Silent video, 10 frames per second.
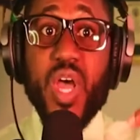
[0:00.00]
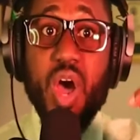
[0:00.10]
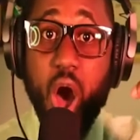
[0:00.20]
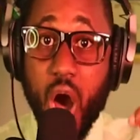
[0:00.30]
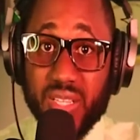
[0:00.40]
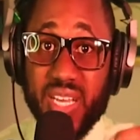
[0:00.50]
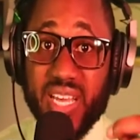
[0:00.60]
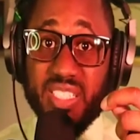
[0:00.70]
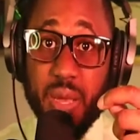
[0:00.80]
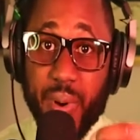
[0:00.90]
Okta
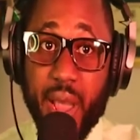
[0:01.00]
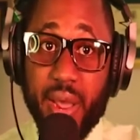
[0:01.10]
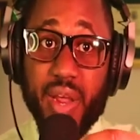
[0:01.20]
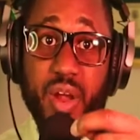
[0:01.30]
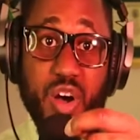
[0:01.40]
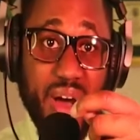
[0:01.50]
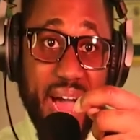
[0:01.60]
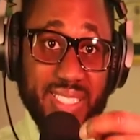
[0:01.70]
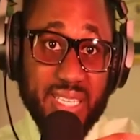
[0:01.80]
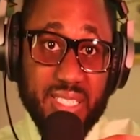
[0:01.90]
is a pioneer of
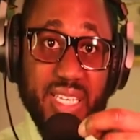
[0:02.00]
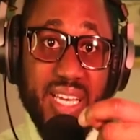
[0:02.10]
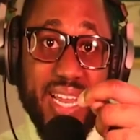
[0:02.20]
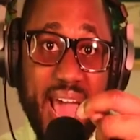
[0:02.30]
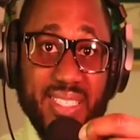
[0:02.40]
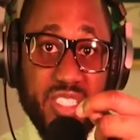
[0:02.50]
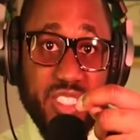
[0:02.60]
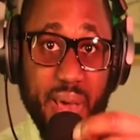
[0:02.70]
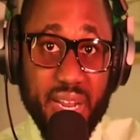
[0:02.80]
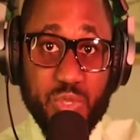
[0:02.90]
identity and access
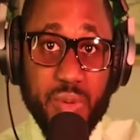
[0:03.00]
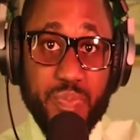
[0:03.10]
management,